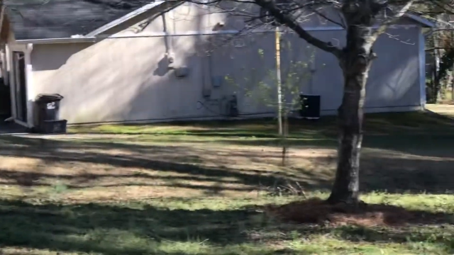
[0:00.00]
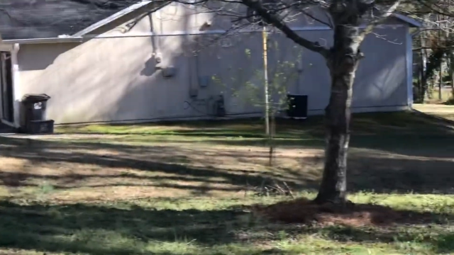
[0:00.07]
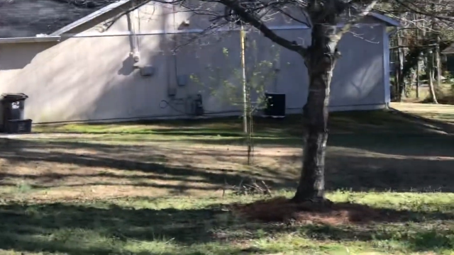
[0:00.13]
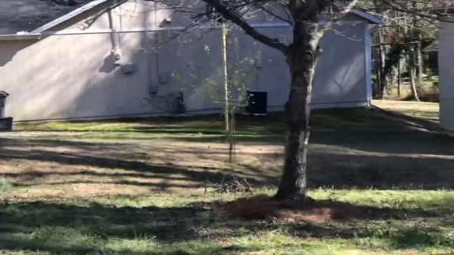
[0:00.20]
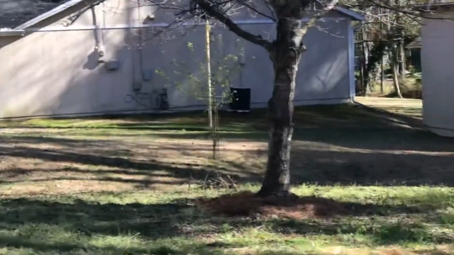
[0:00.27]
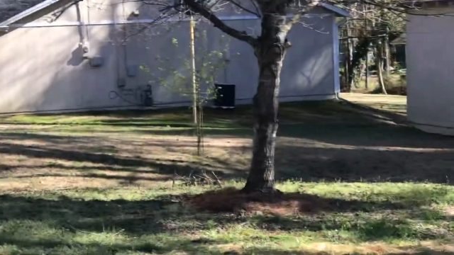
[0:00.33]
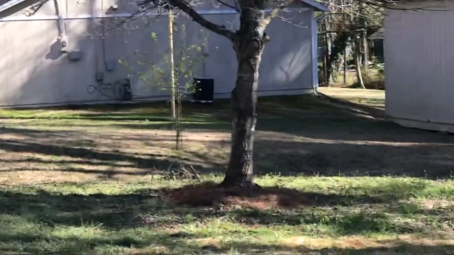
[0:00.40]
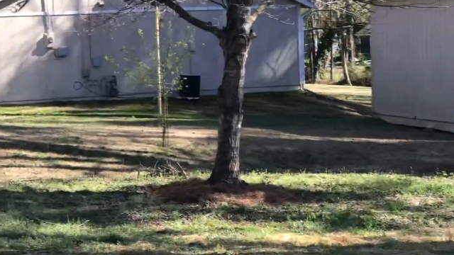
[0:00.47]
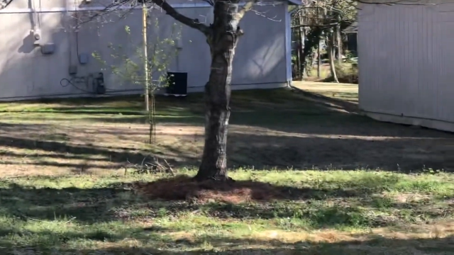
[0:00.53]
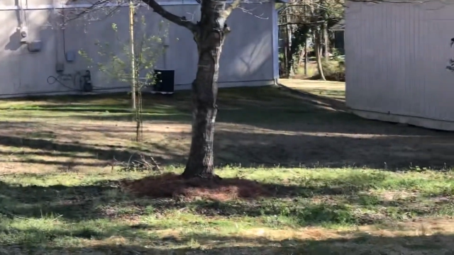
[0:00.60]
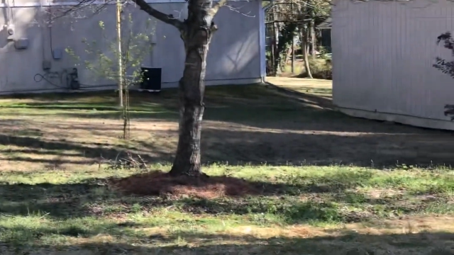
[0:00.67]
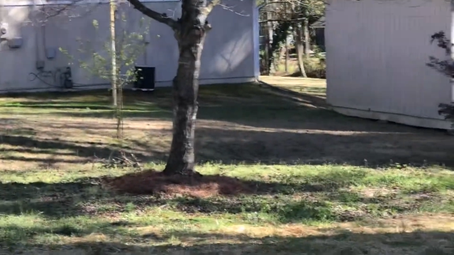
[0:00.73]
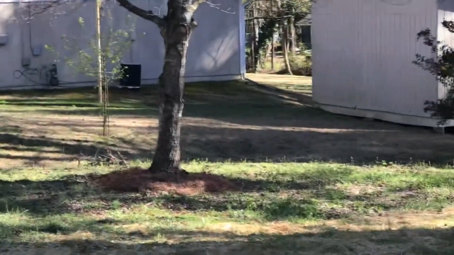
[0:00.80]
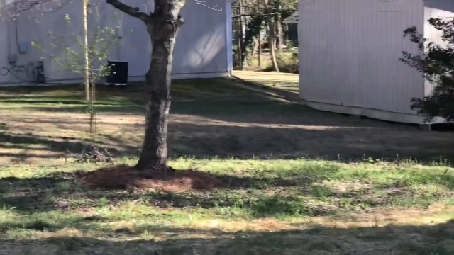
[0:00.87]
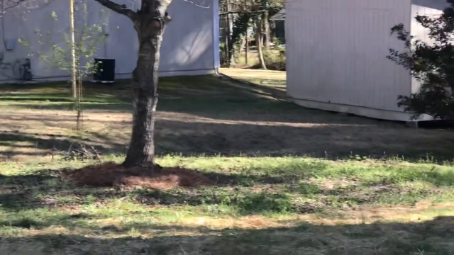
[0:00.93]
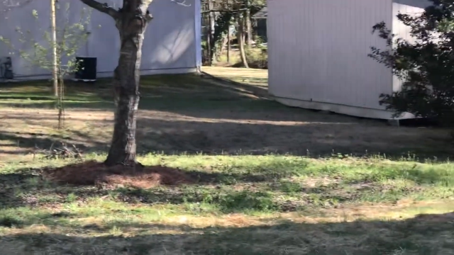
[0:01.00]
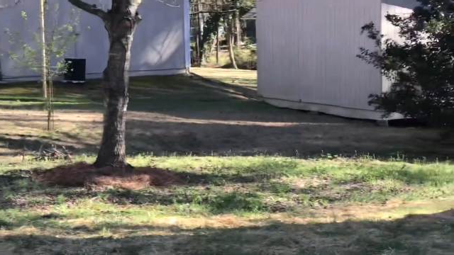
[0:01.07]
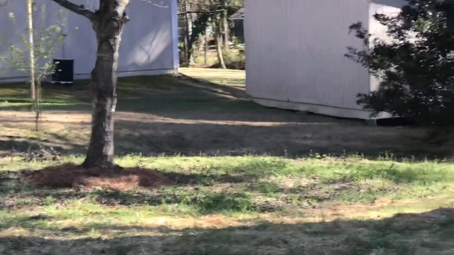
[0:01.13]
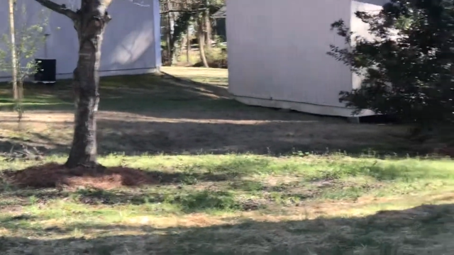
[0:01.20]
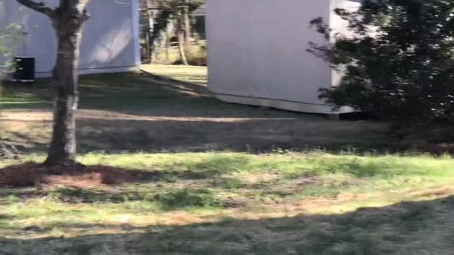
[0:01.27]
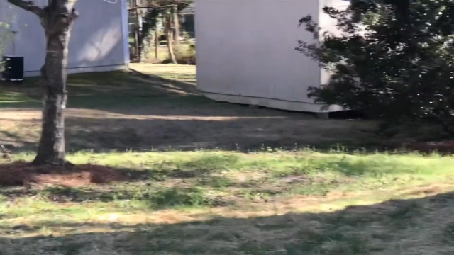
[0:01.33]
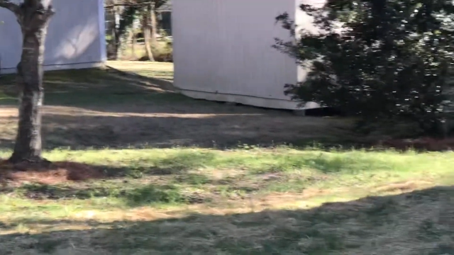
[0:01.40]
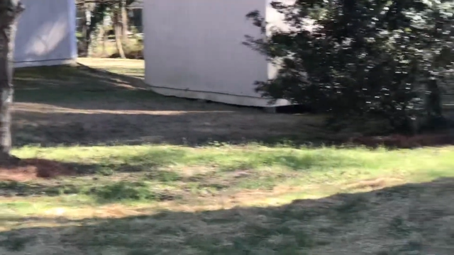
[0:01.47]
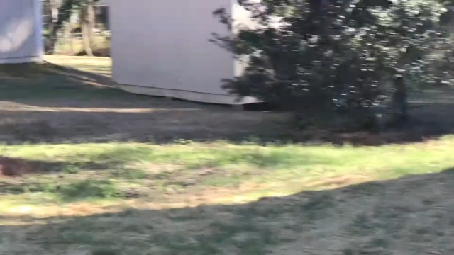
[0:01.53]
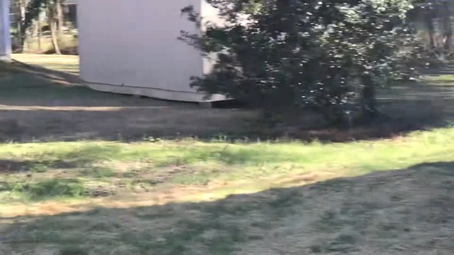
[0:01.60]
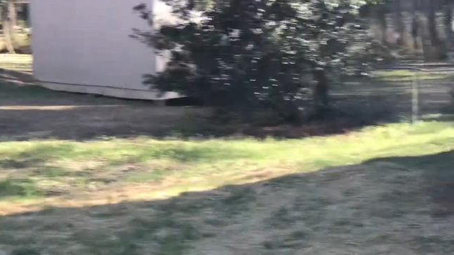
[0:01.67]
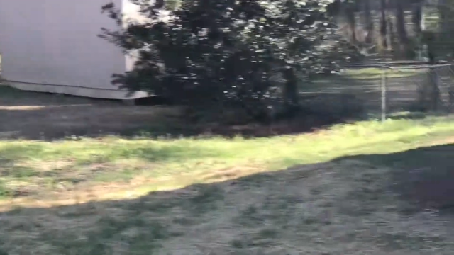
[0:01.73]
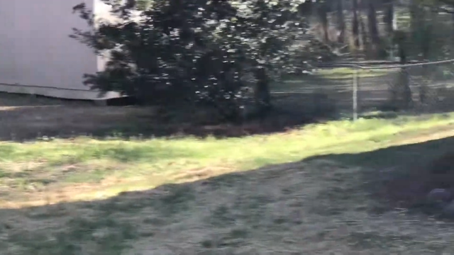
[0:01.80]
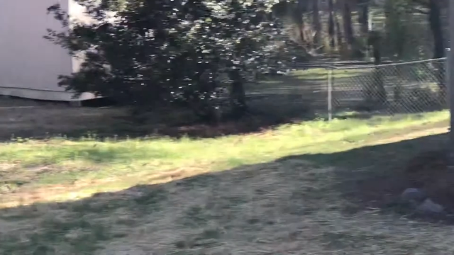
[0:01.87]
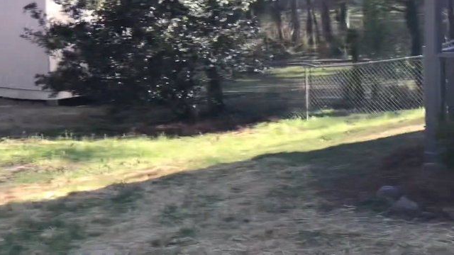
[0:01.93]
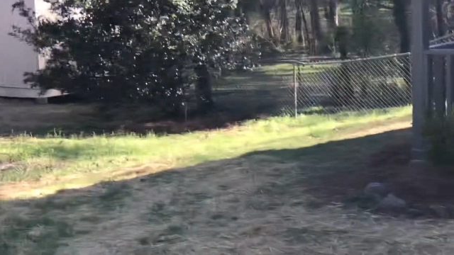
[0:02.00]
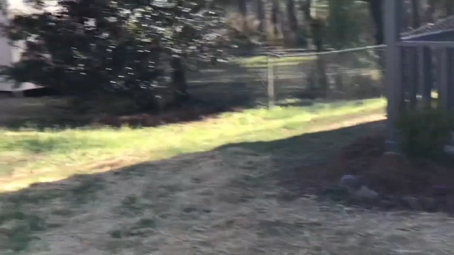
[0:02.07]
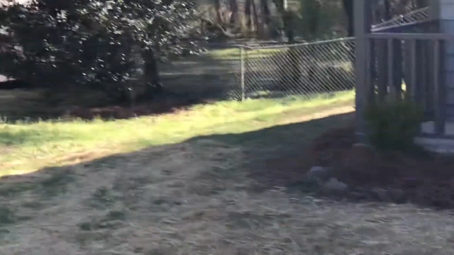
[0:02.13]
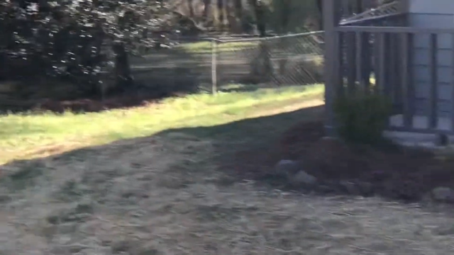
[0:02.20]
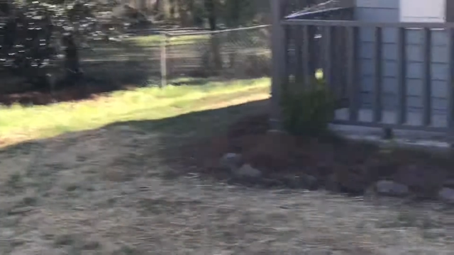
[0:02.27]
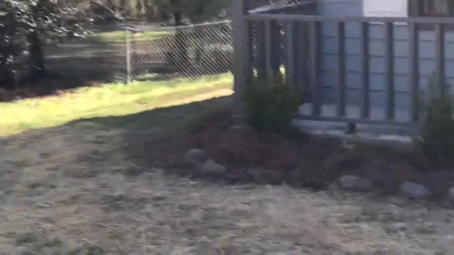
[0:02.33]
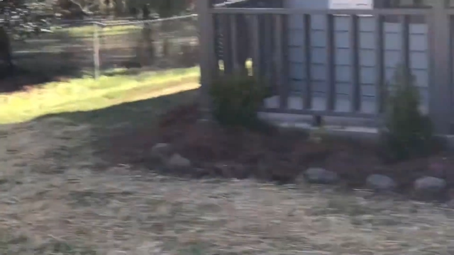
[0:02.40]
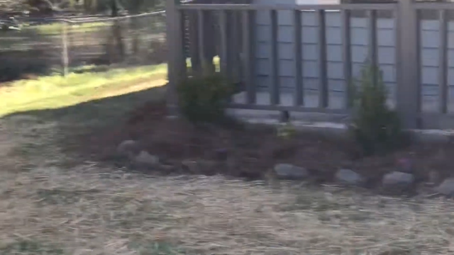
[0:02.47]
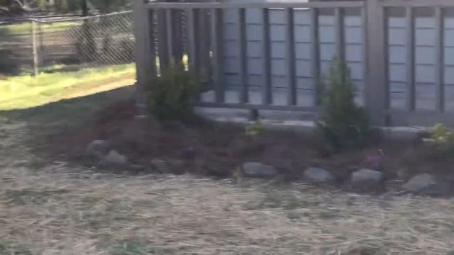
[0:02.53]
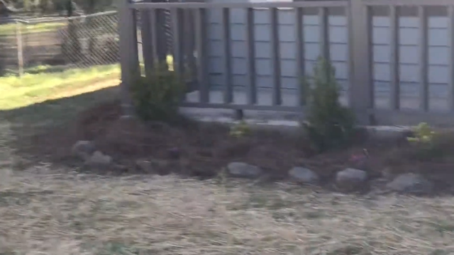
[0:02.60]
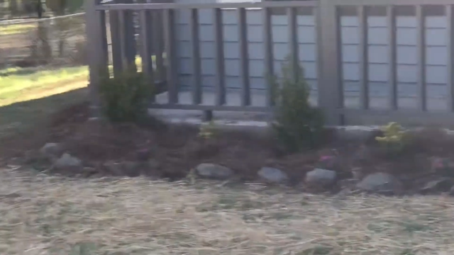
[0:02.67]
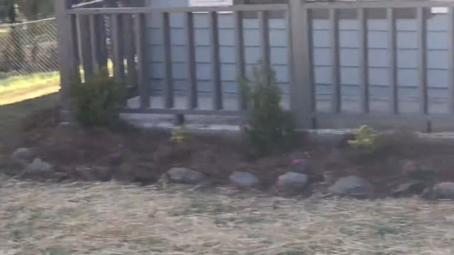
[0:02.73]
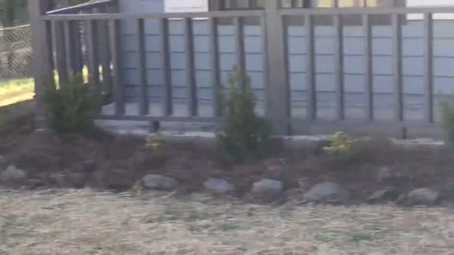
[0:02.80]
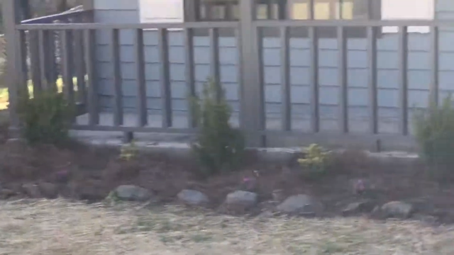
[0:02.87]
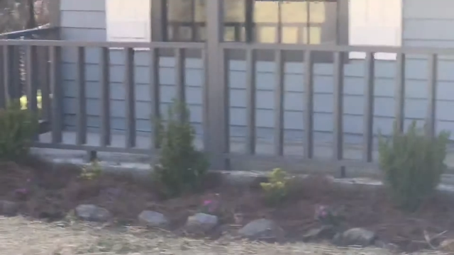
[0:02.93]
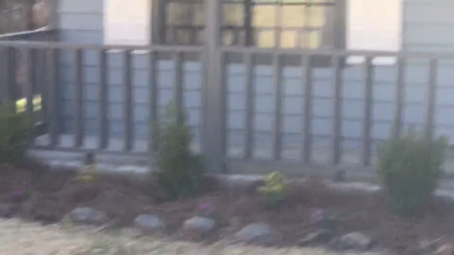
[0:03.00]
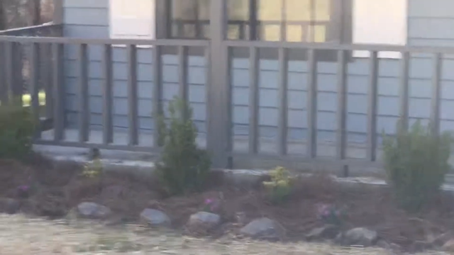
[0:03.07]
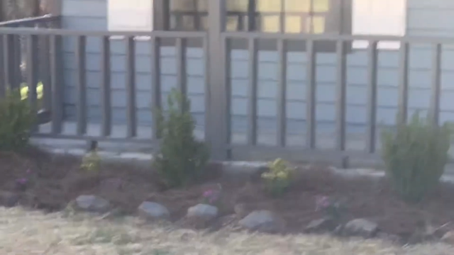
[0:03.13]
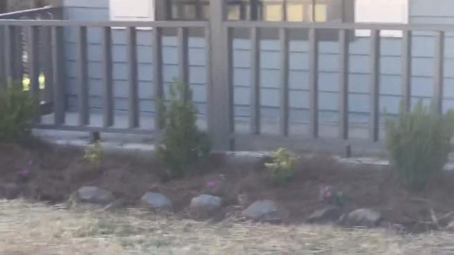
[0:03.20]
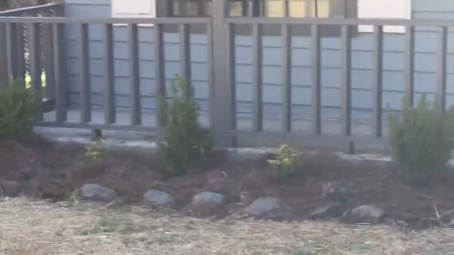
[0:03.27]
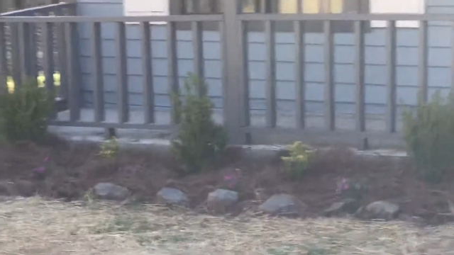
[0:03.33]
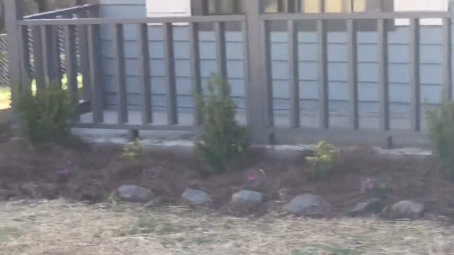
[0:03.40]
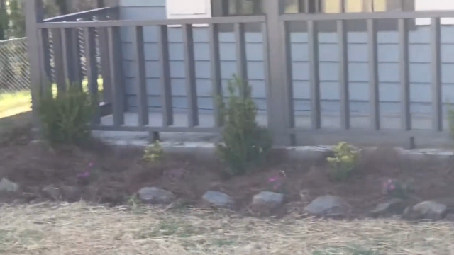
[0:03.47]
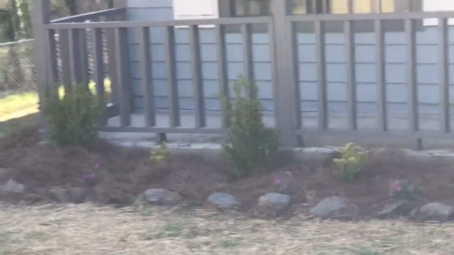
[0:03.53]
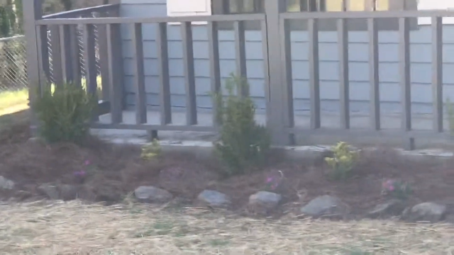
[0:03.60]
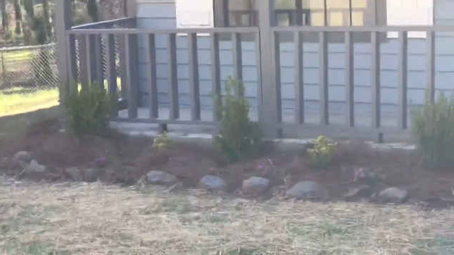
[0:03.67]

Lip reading: (no speaker visible)